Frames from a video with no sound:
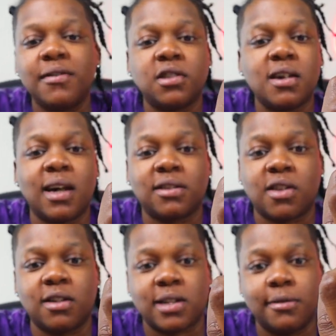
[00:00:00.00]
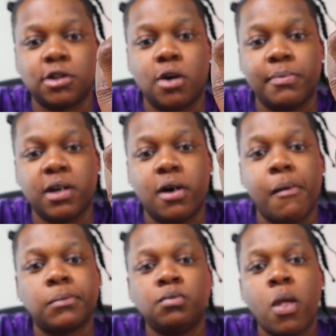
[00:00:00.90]
everything I thought they was going to be good.
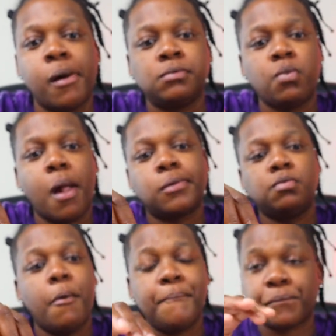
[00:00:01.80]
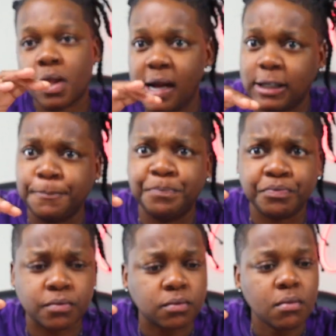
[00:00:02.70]
And um,
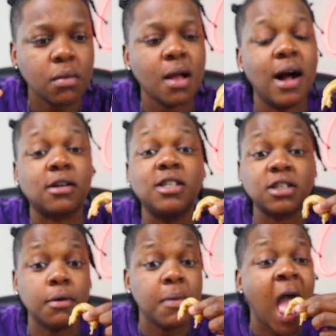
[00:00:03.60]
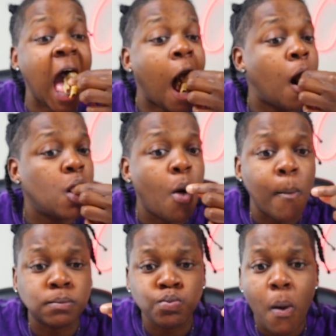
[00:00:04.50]
I cooked them
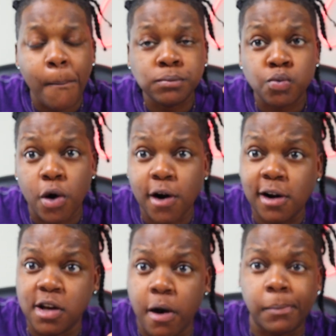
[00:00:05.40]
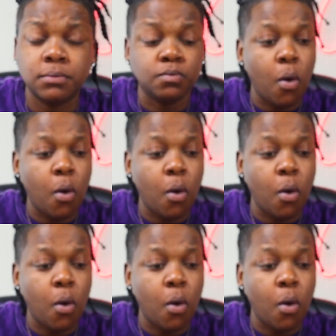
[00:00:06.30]
earlier.